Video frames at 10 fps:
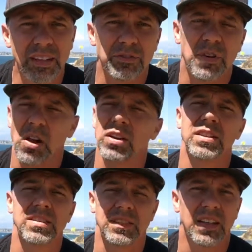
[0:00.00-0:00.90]
the
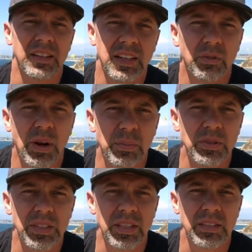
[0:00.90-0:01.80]
fallenness that it
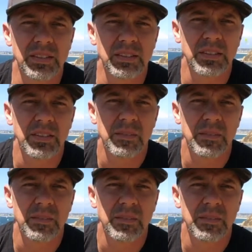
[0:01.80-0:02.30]
represents.